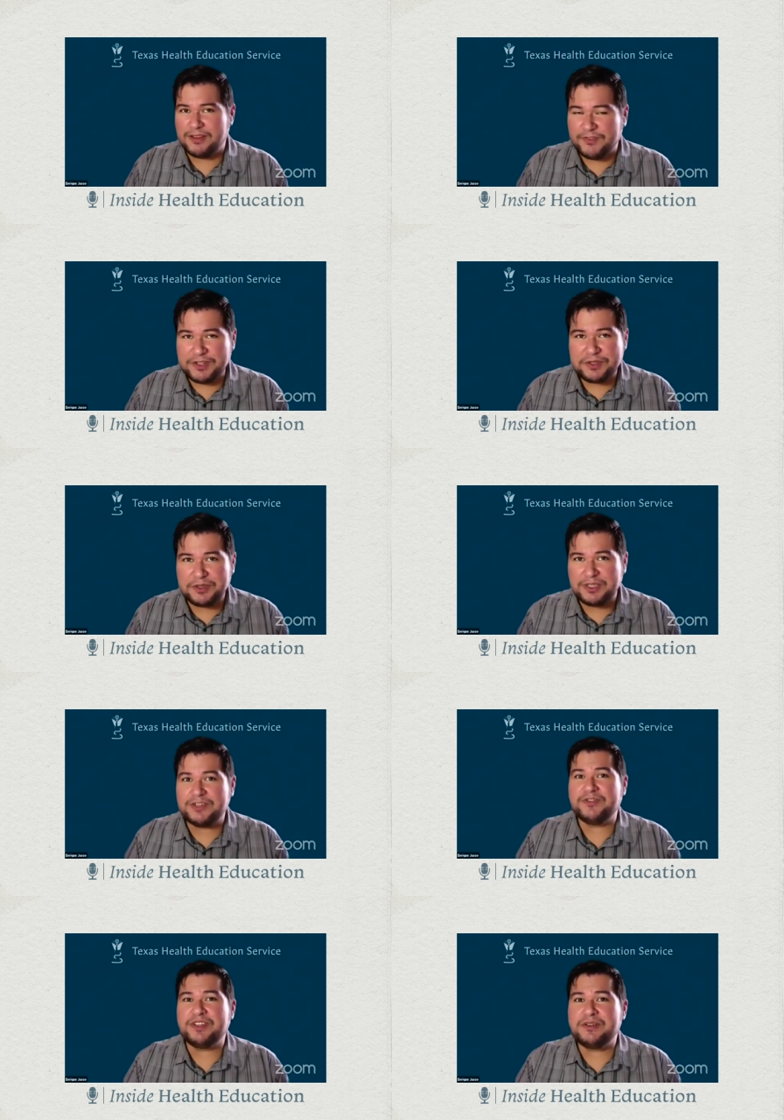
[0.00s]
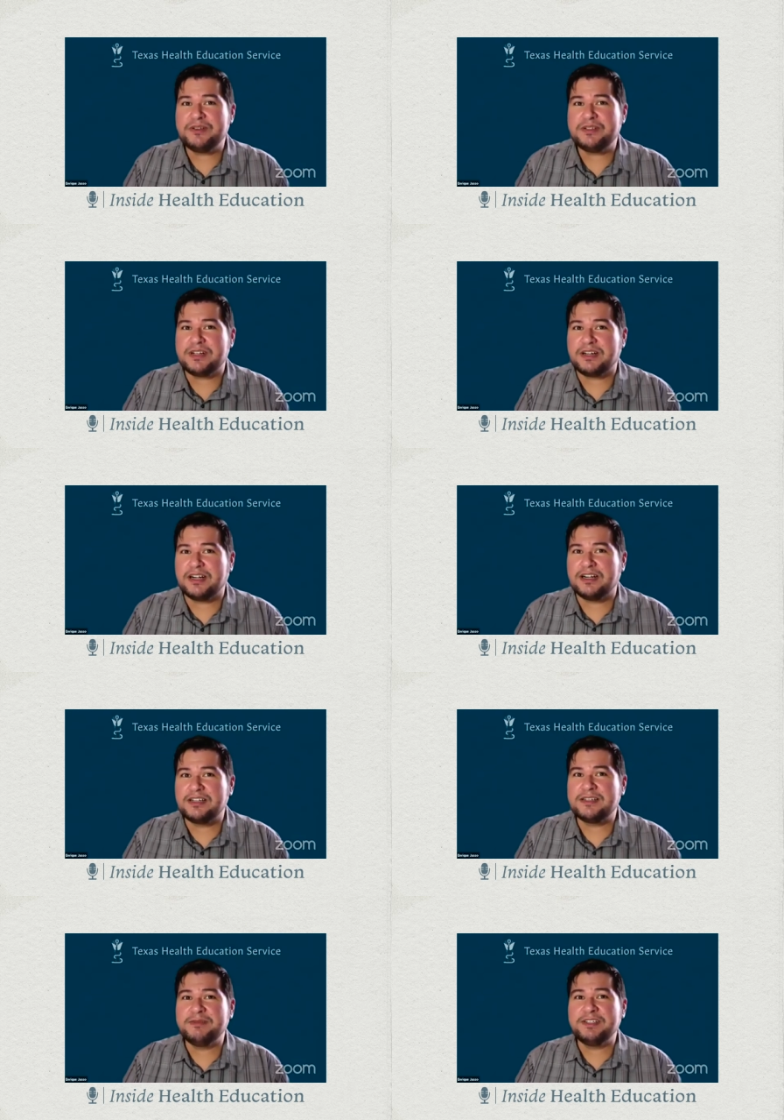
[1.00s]
The virtual interviews are
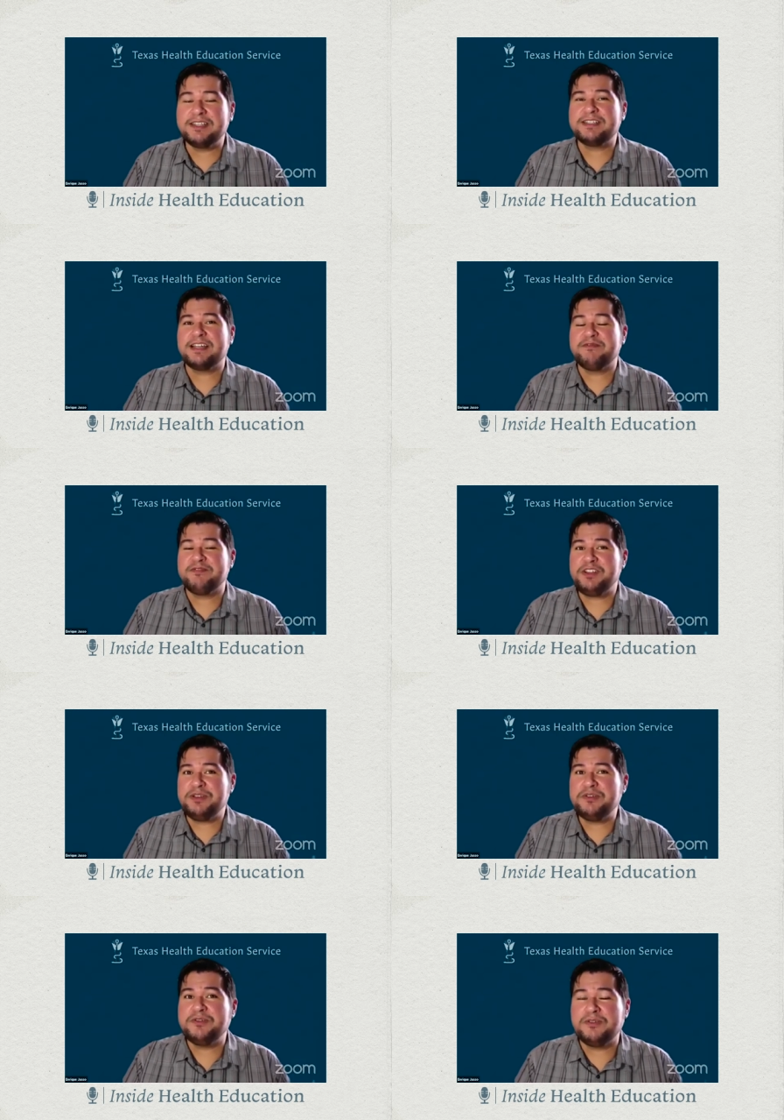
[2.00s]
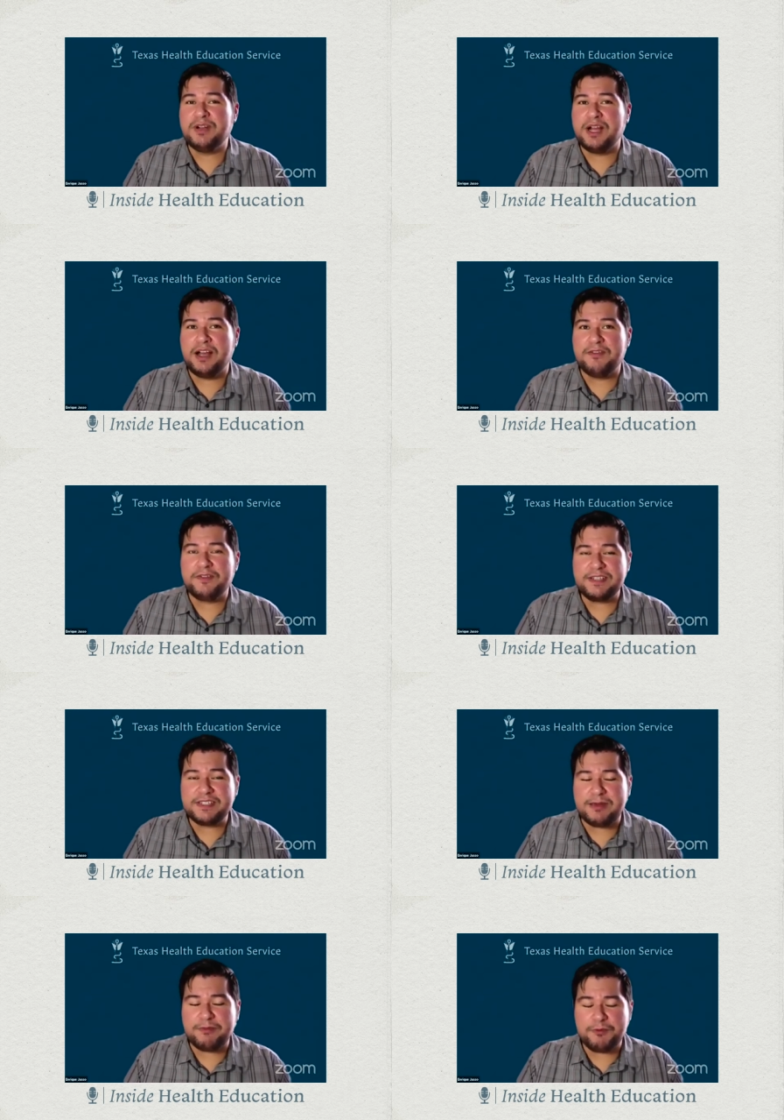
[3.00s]
something that's kind of new uh, for this
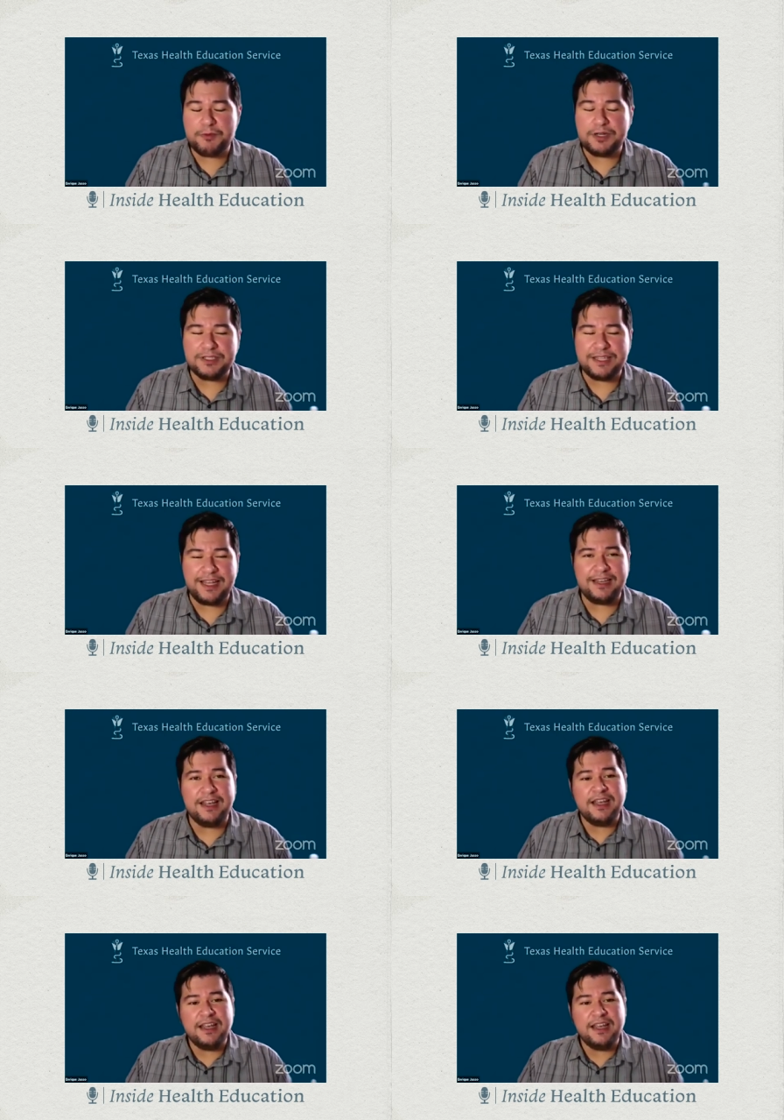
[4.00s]
type of world, and